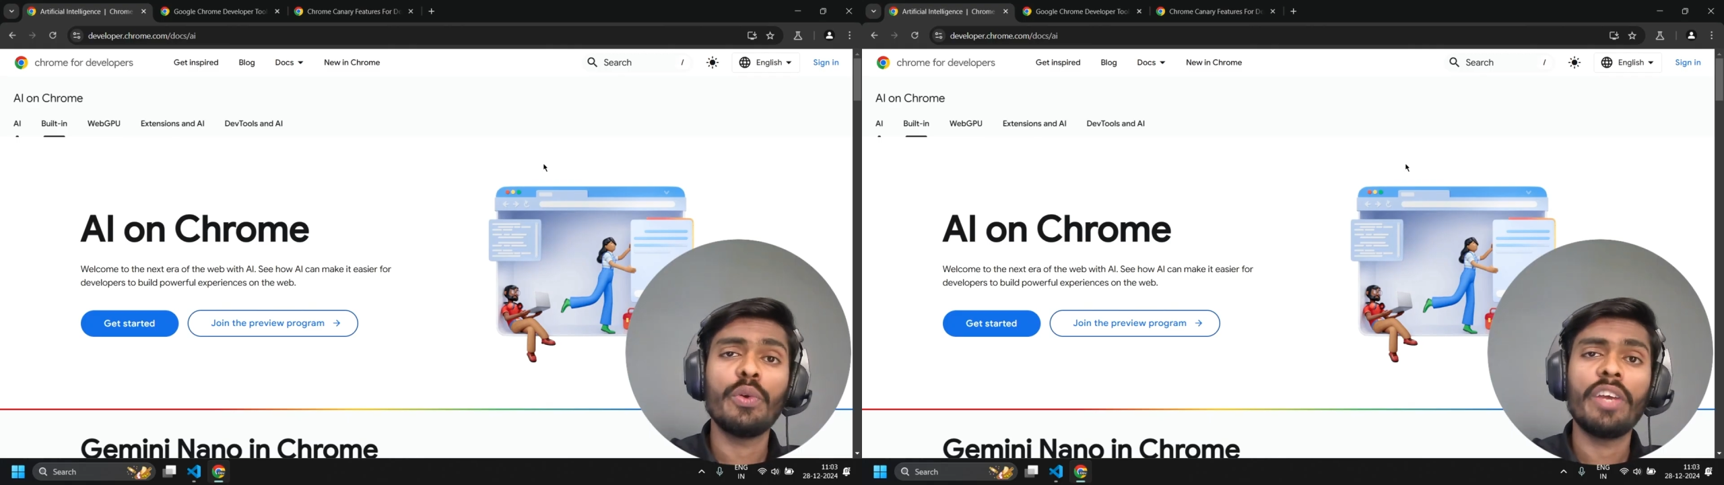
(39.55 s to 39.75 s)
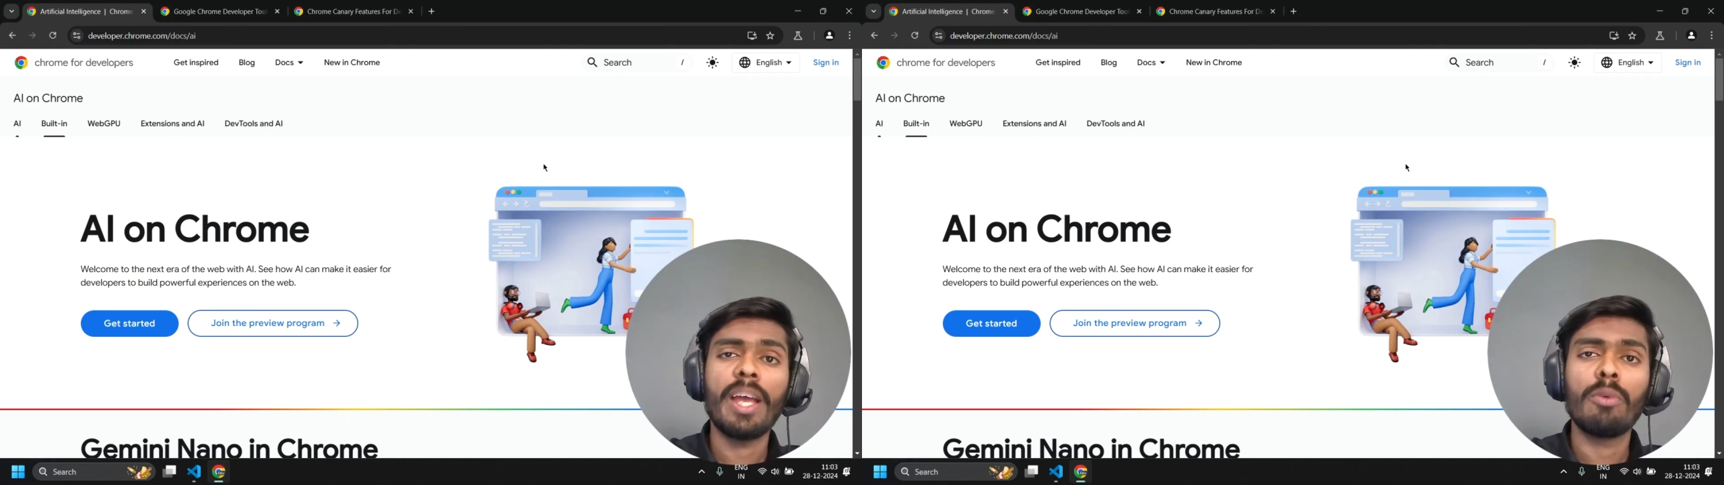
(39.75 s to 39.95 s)

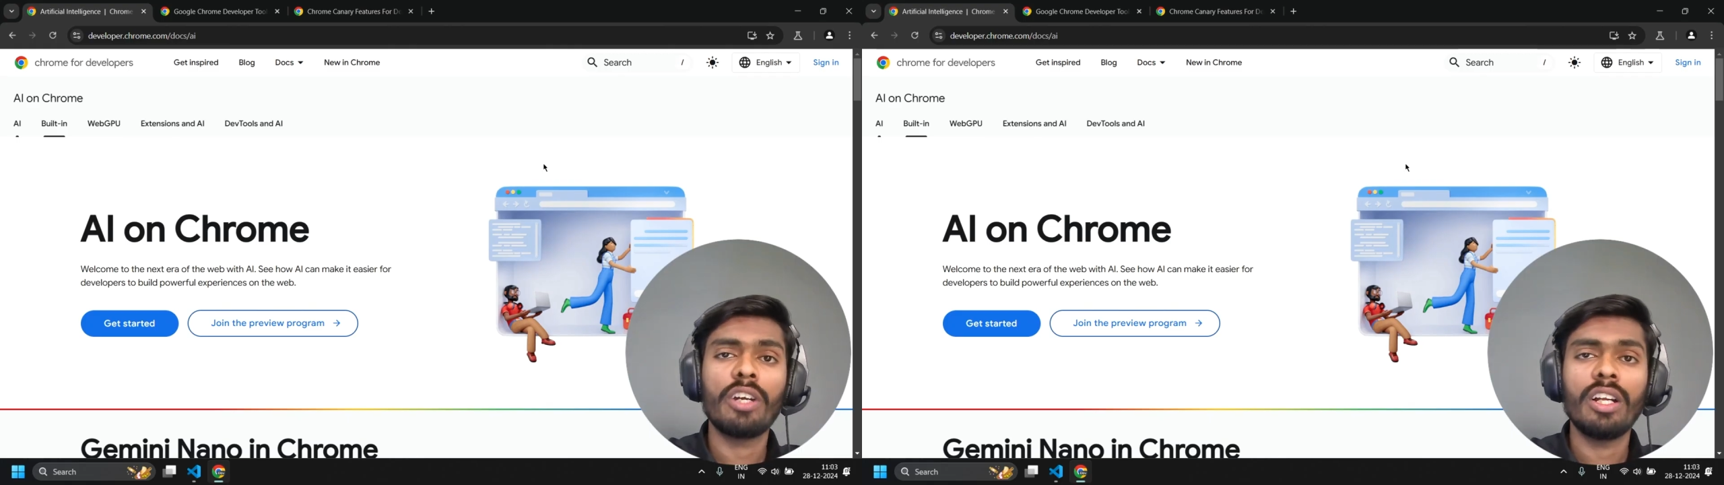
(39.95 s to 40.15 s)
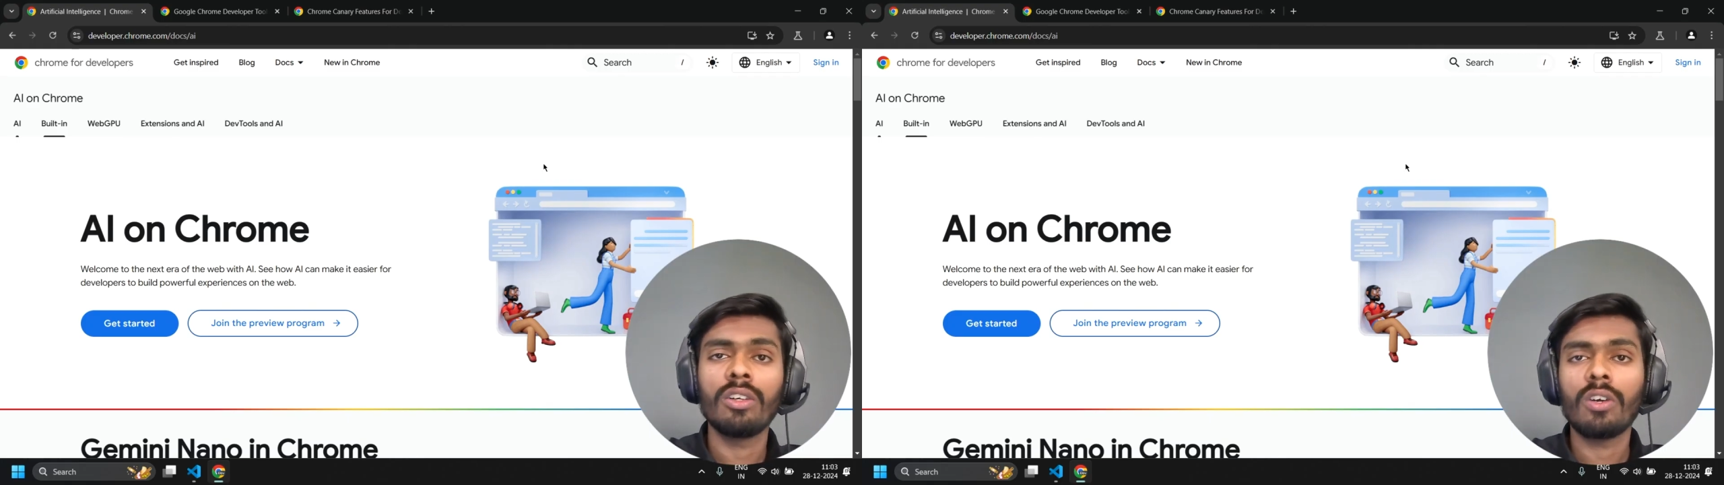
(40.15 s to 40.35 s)
AI
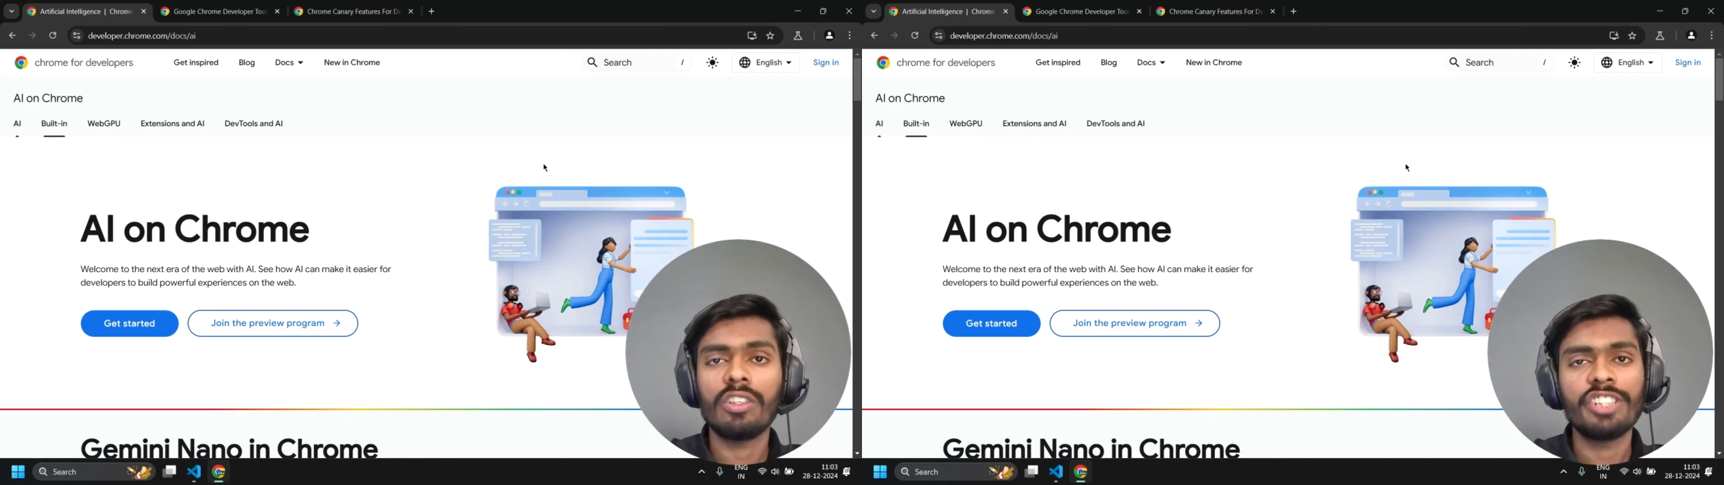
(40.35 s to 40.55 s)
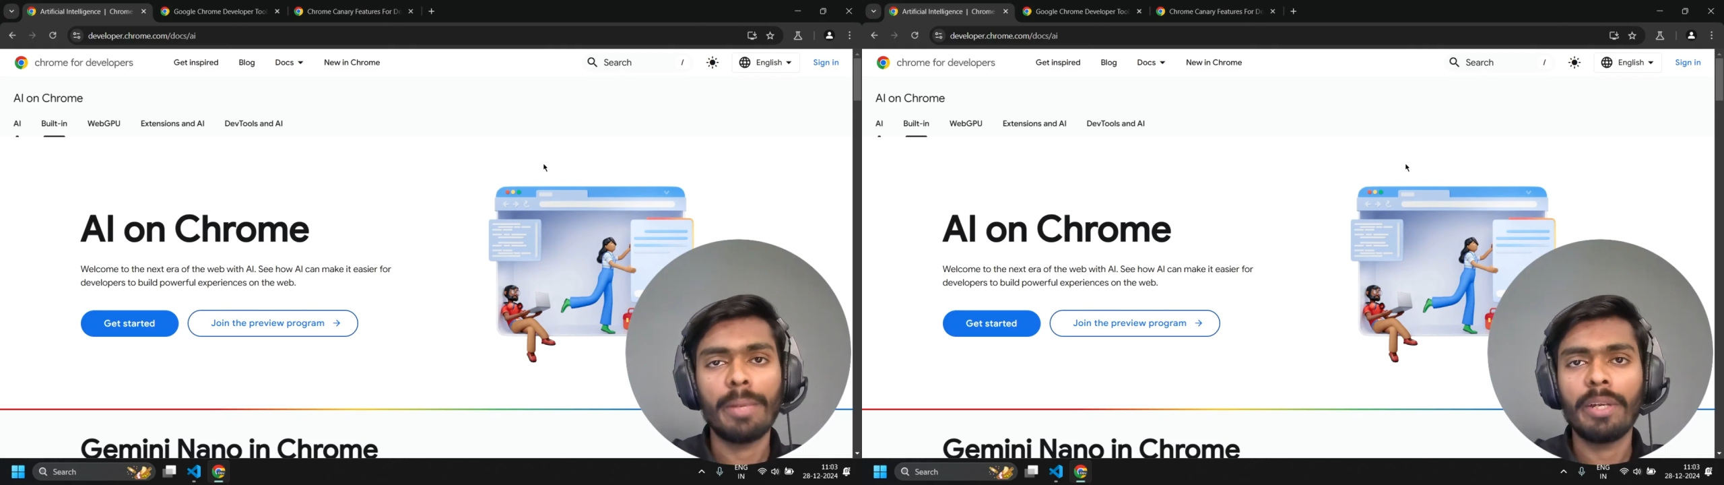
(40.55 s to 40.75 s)
model
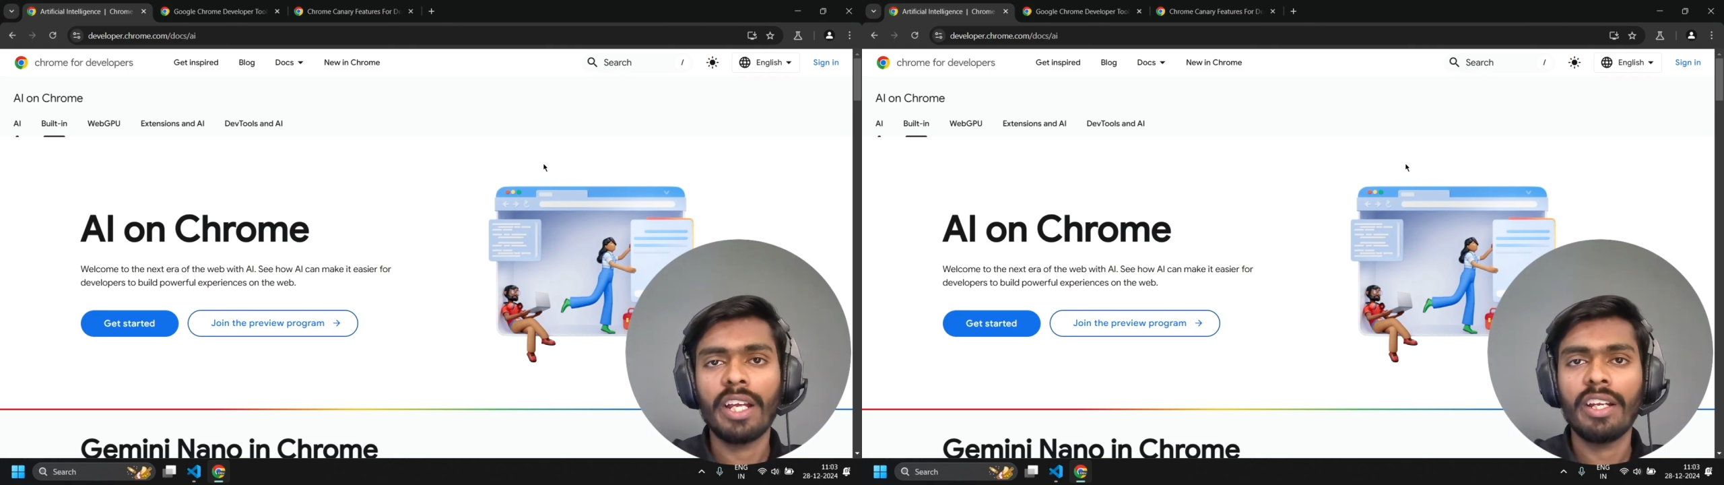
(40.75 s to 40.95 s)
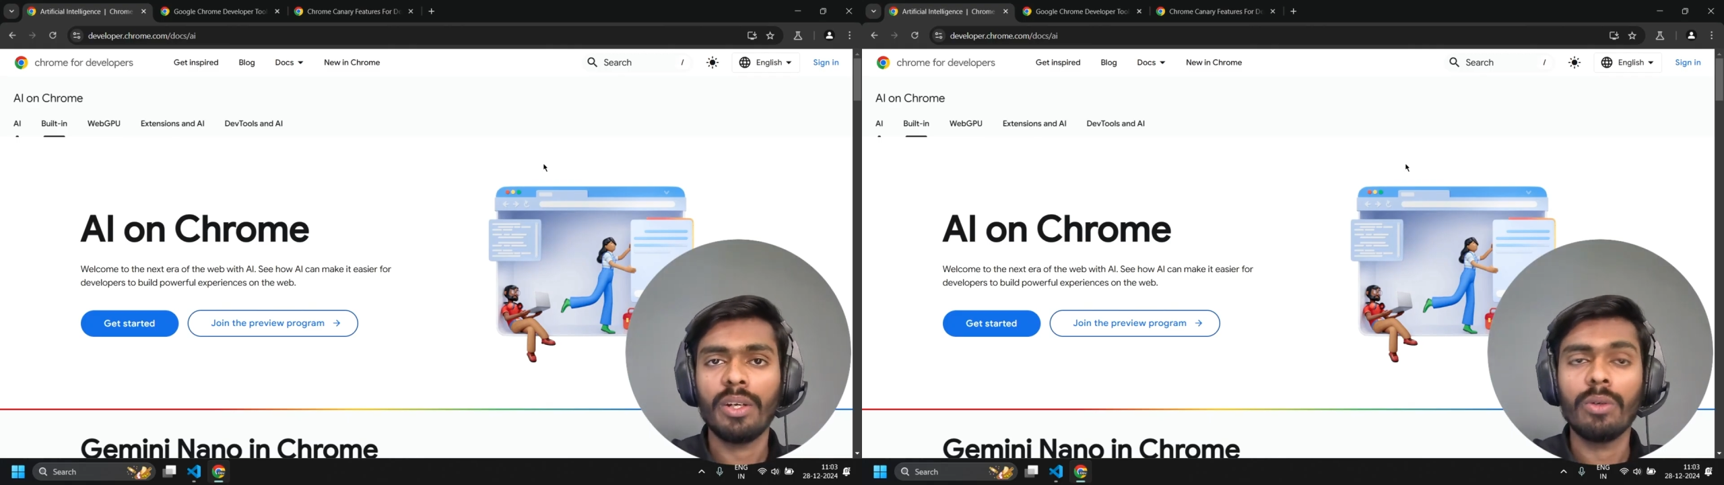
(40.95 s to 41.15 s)
called Gemini
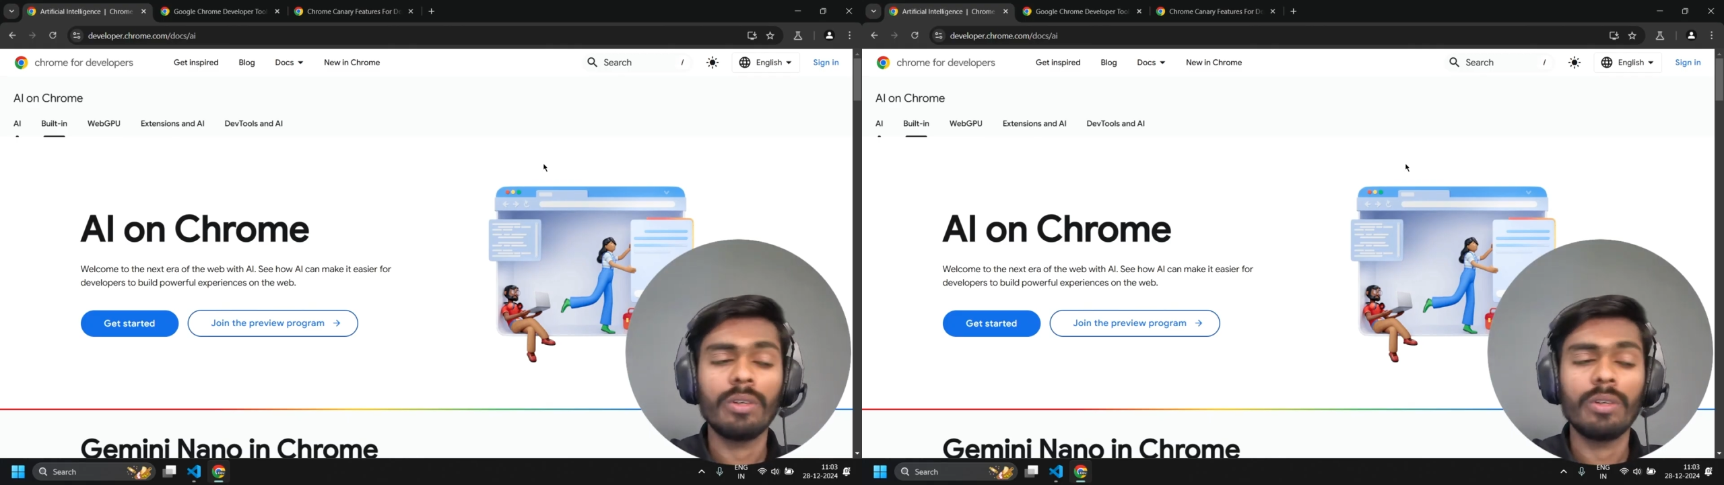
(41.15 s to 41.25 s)
Nano,